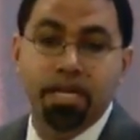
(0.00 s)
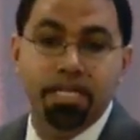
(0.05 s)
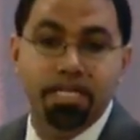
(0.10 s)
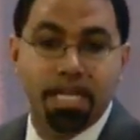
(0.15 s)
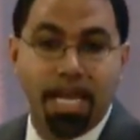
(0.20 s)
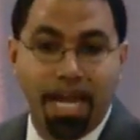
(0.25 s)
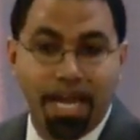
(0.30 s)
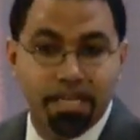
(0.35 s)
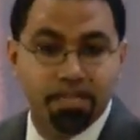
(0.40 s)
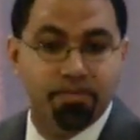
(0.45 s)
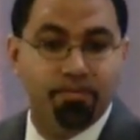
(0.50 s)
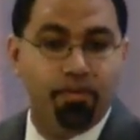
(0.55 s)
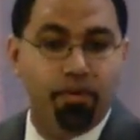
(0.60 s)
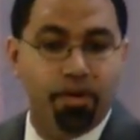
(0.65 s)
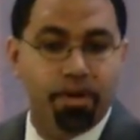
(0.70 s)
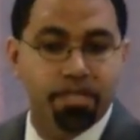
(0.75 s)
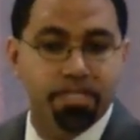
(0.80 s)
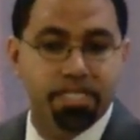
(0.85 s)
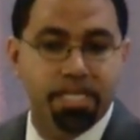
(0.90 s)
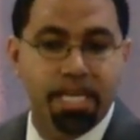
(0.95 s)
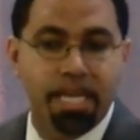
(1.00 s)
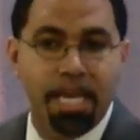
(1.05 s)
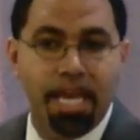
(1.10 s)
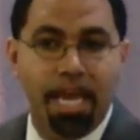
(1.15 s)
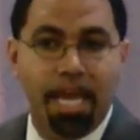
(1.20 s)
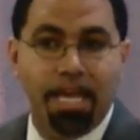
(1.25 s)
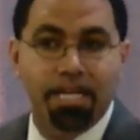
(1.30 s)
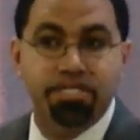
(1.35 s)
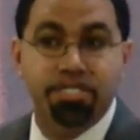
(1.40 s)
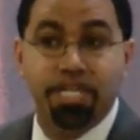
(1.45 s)
task force
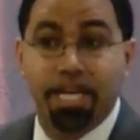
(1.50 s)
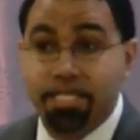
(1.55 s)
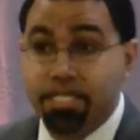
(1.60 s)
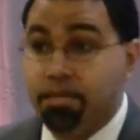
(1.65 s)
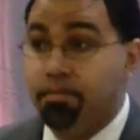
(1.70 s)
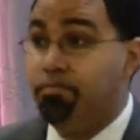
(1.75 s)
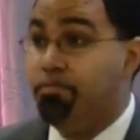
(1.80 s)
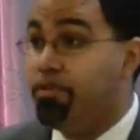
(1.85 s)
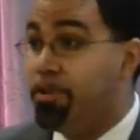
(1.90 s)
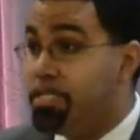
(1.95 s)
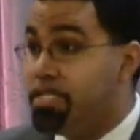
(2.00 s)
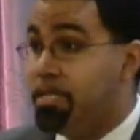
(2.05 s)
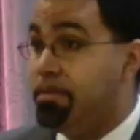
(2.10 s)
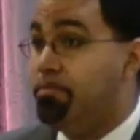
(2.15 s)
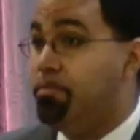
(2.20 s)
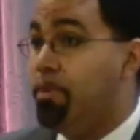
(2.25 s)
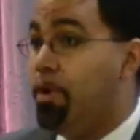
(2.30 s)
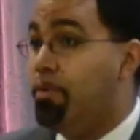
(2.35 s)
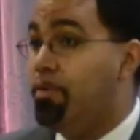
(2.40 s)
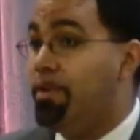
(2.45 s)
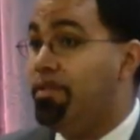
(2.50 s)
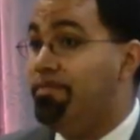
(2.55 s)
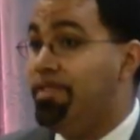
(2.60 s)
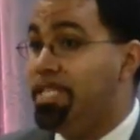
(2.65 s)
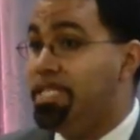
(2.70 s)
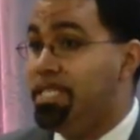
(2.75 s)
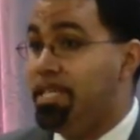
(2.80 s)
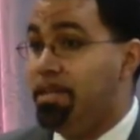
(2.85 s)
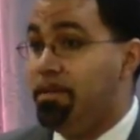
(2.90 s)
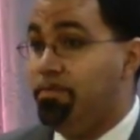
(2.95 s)
at Jessup Prison, where we
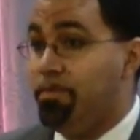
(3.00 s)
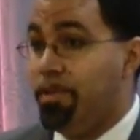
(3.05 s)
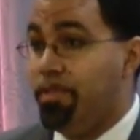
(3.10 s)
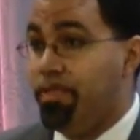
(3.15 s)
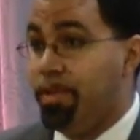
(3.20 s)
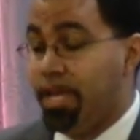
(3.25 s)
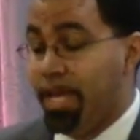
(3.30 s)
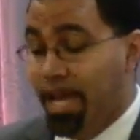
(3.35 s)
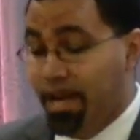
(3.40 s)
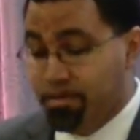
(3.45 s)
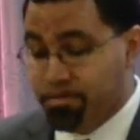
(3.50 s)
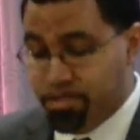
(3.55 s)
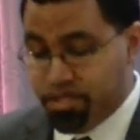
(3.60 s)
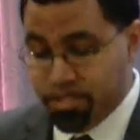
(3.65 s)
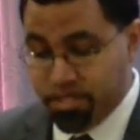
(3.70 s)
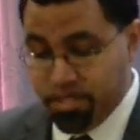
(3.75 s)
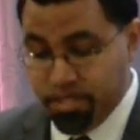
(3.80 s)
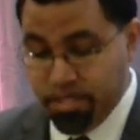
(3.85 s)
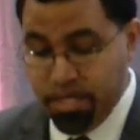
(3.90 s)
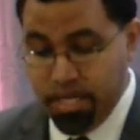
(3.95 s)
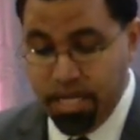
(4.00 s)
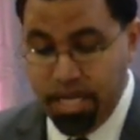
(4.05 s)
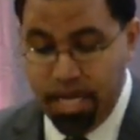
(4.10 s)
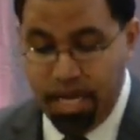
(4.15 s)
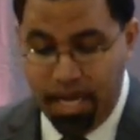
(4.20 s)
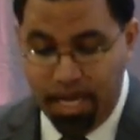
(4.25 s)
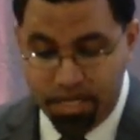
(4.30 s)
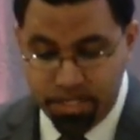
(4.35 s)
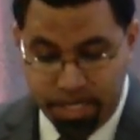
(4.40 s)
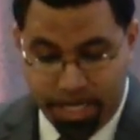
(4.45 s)
visited with the Goucher
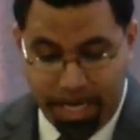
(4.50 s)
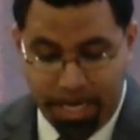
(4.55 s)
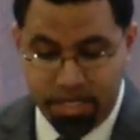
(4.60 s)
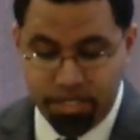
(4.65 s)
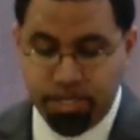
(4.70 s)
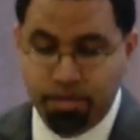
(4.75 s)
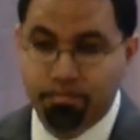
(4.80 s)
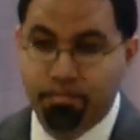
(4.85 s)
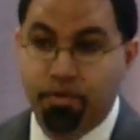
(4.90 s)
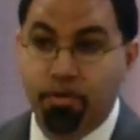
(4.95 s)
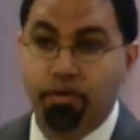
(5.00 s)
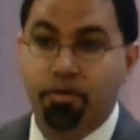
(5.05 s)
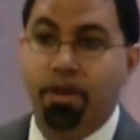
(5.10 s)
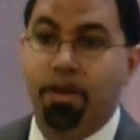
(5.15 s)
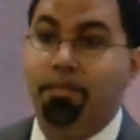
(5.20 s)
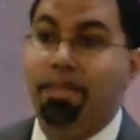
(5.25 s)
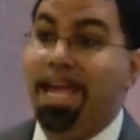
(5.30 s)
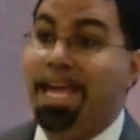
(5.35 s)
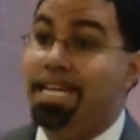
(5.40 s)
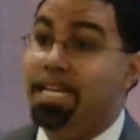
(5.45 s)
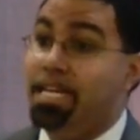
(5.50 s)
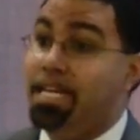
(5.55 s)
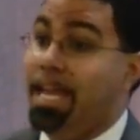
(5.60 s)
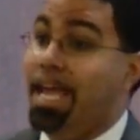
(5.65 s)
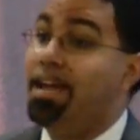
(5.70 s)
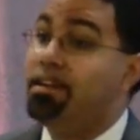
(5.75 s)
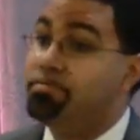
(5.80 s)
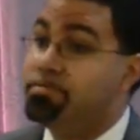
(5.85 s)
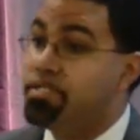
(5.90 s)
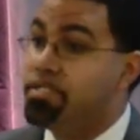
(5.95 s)
education program and
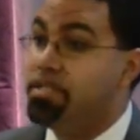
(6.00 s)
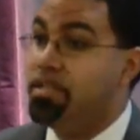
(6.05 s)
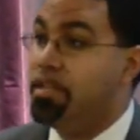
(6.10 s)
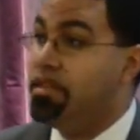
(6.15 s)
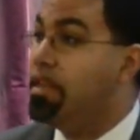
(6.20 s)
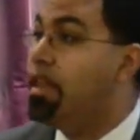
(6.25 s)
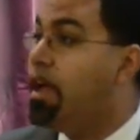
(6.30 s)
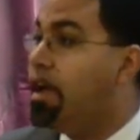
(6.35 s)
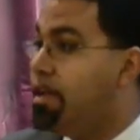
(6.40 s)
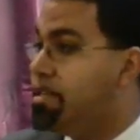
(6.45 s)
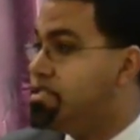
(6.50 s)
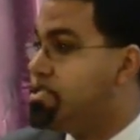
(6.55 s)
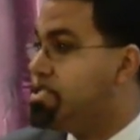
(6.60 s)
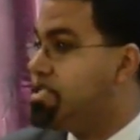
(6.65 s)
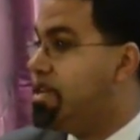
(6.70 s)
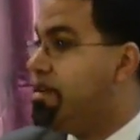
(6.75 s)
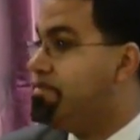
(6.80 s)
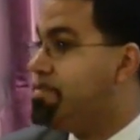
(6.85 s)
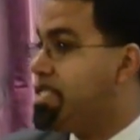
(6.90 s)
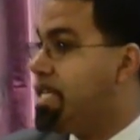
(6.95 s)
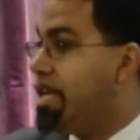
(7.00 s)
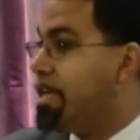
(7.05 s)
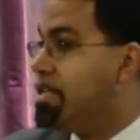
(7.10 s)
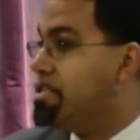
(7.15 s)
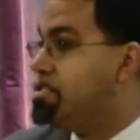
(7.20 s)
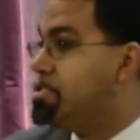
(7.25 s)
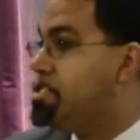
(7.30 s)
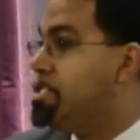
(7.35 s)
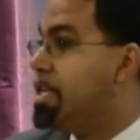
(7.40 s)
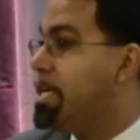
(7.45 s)
announced the launch of
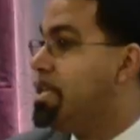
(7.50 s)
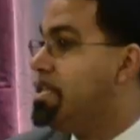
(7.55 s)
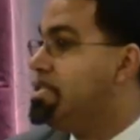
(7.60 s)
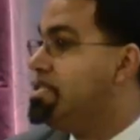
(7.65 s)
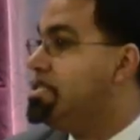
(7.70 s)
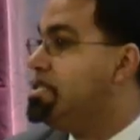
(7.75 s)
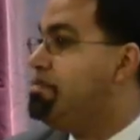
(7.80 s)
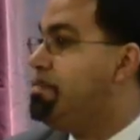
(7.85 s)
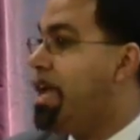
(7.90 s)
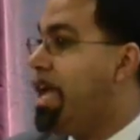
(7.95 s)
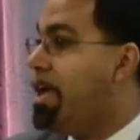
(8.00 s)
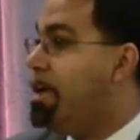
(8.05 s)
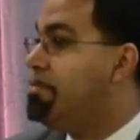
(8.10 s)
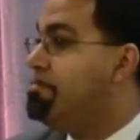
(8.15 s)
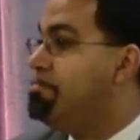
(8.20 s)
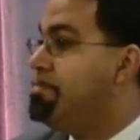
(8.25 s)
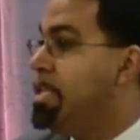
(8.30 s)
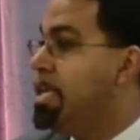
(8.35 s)
Second Chance Pell.